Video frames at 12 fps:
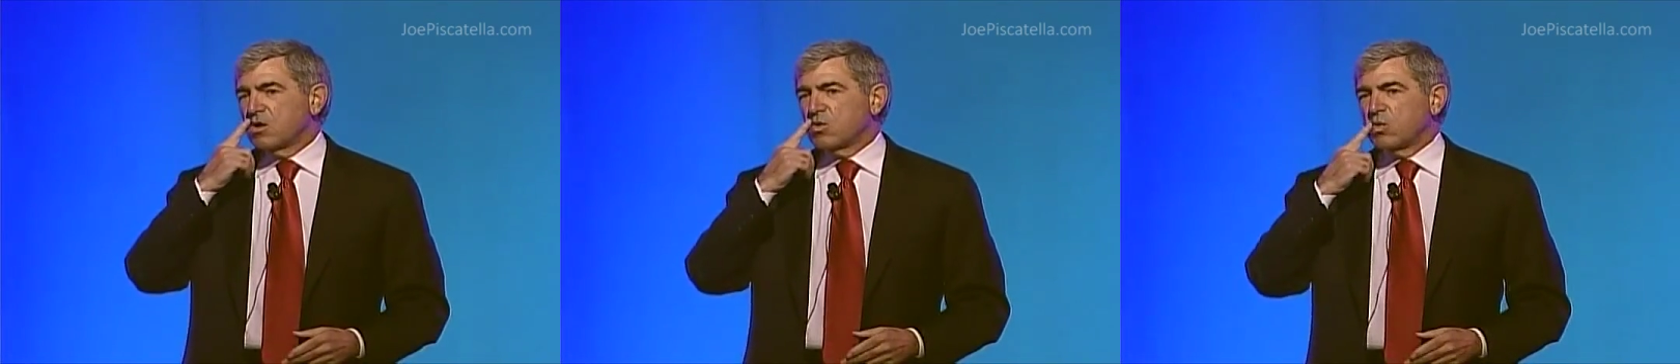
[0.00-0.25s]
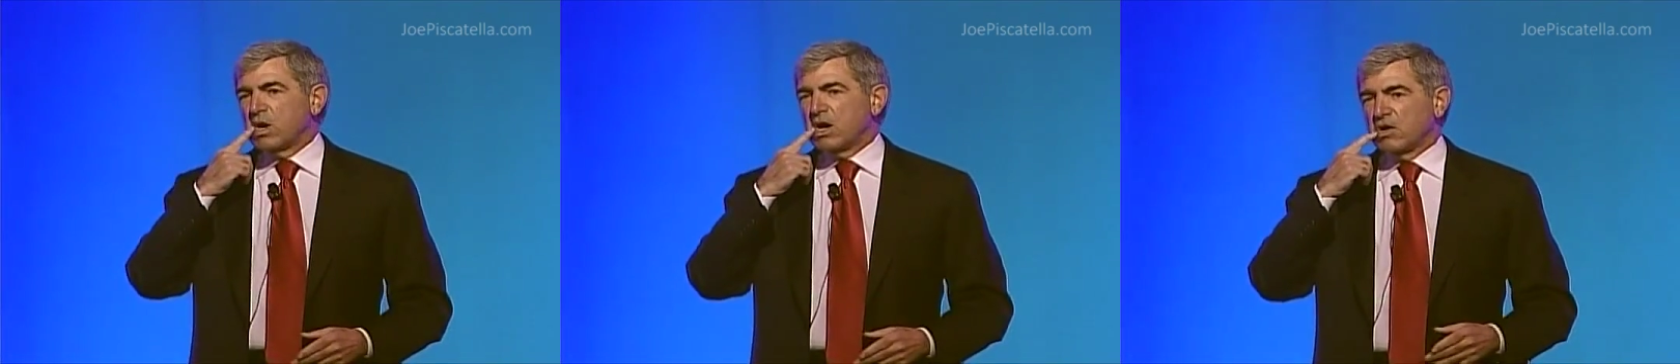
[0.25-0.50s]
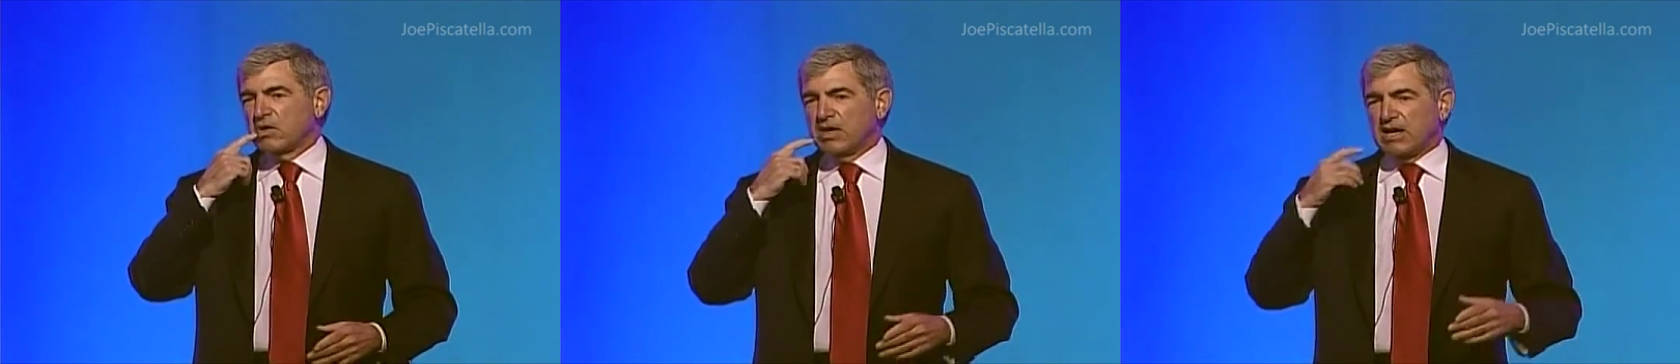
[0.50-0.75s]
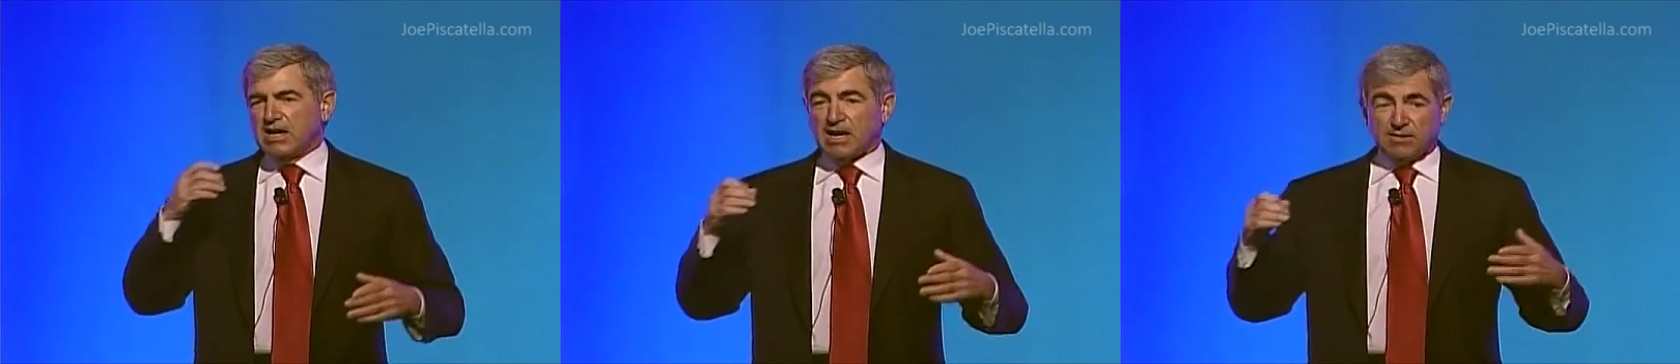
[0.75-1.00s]
where
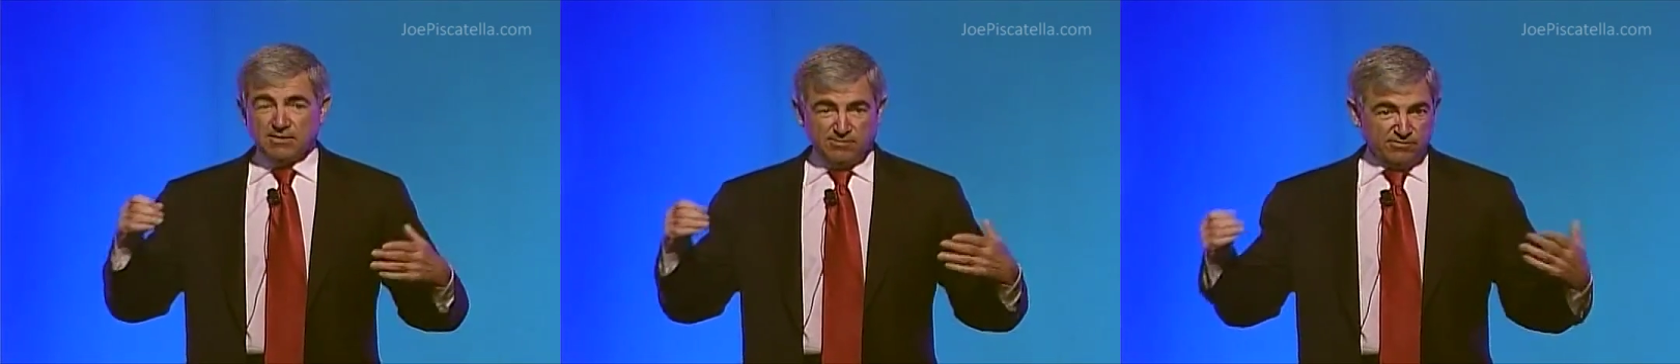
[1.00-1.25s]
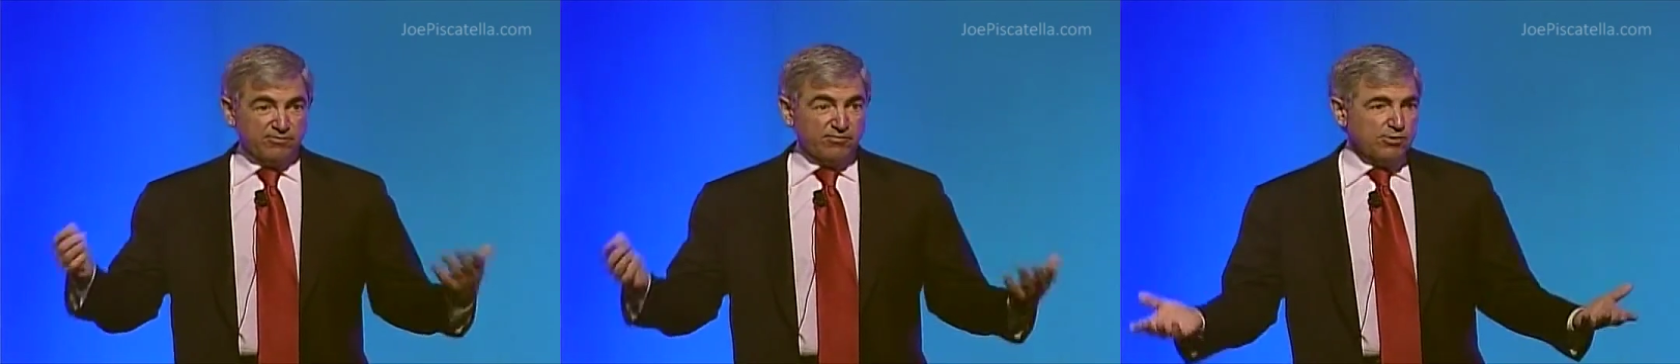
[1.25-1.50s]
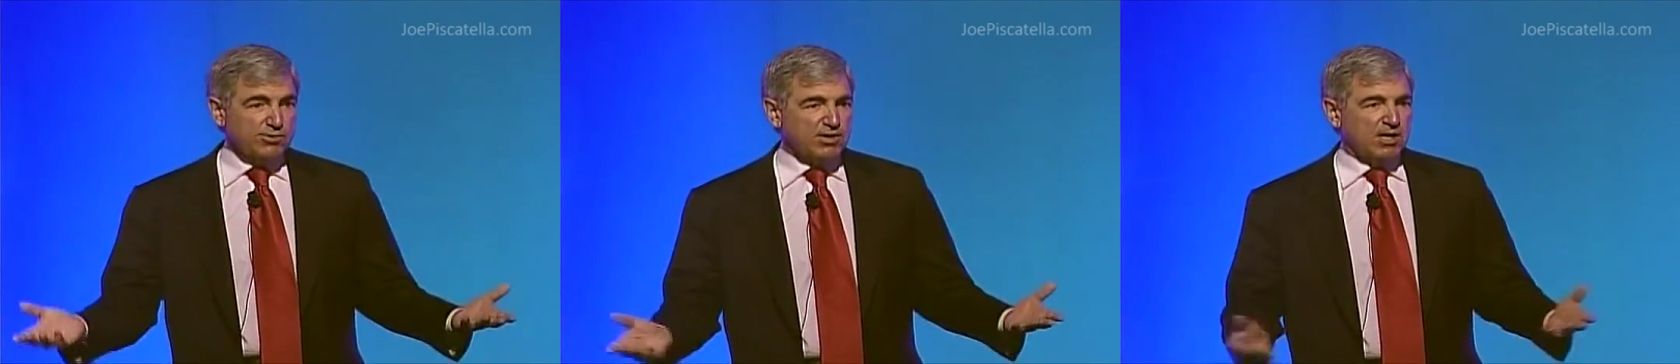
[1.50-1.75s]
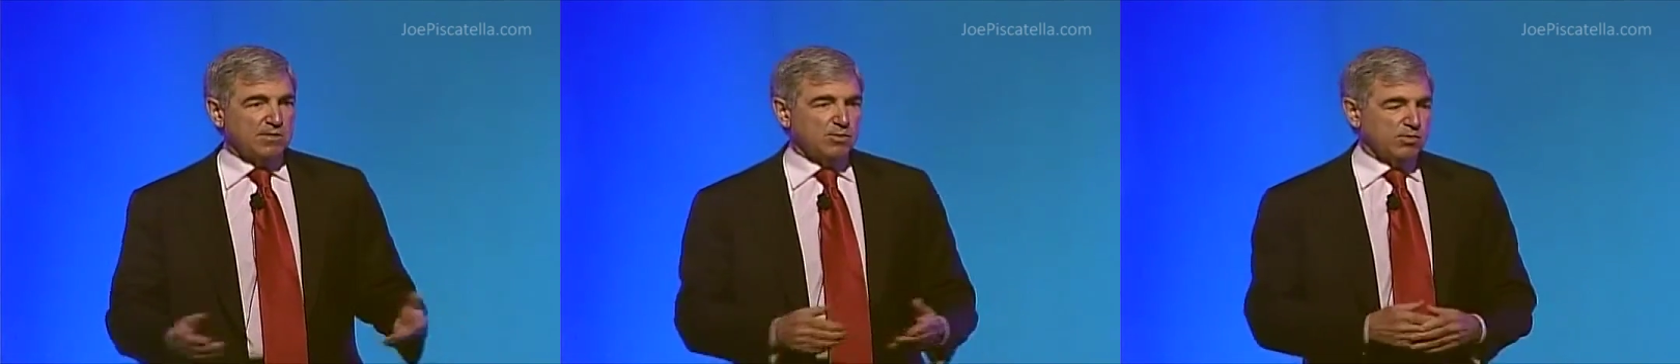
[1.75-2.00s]
they had first
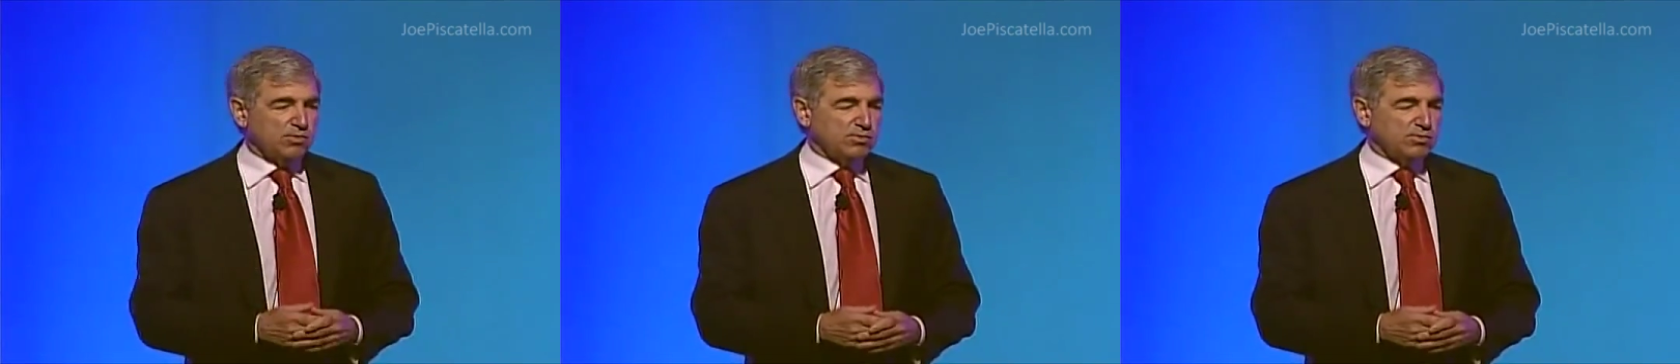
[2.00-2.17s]
honeymoon.